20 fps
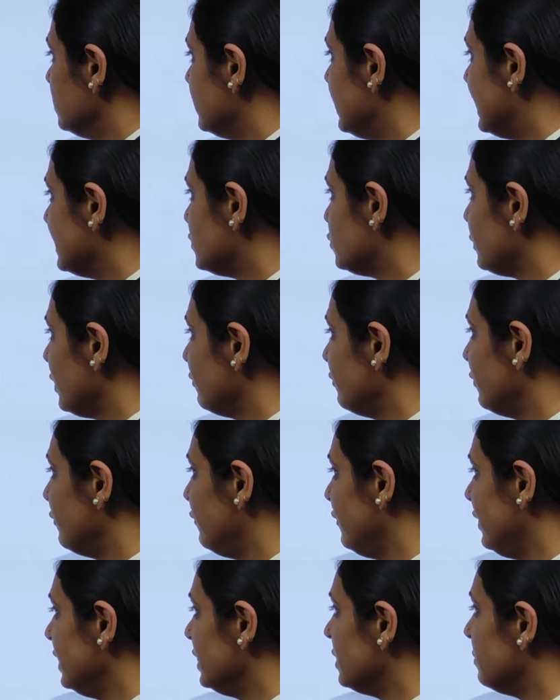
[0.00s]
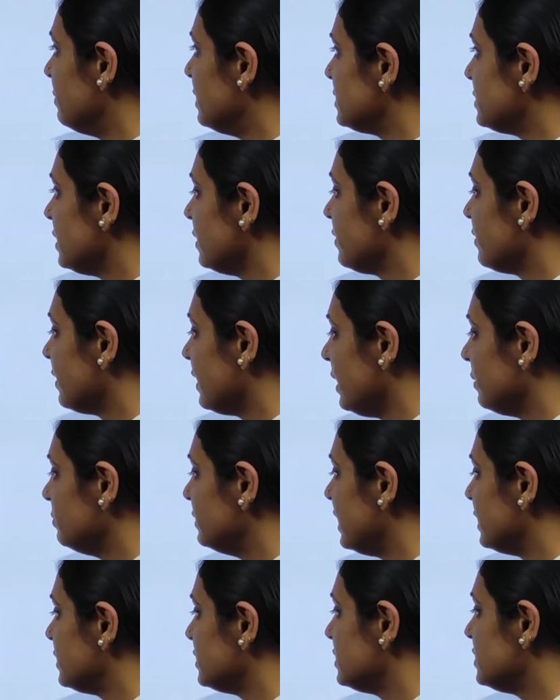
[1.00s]
That's why we feel the muscle
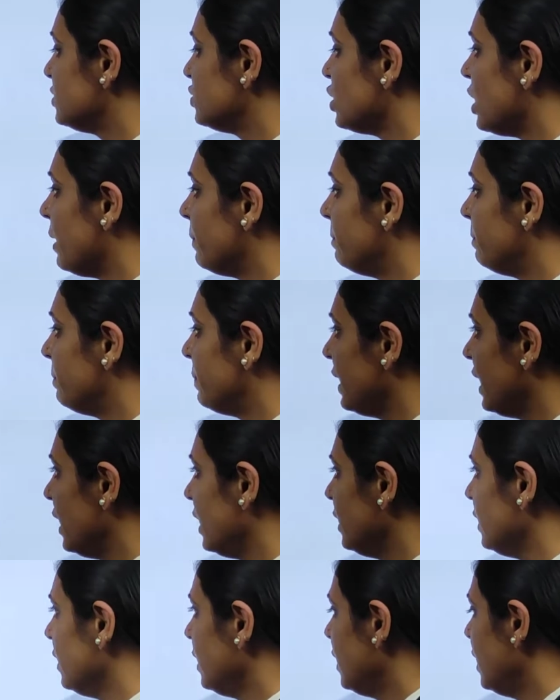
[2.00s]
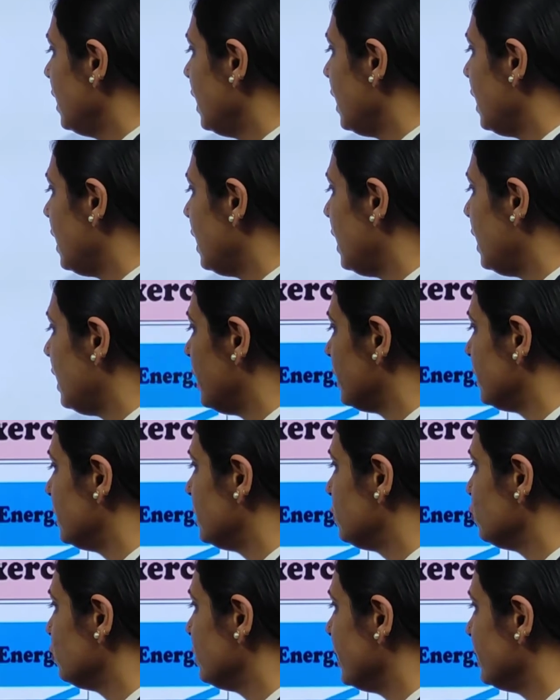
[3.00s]
cramp, that is sharp pain, and
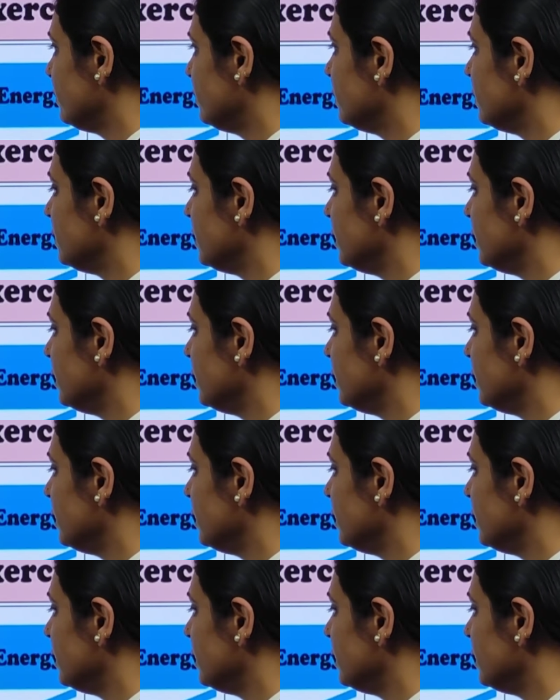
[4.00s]
to get the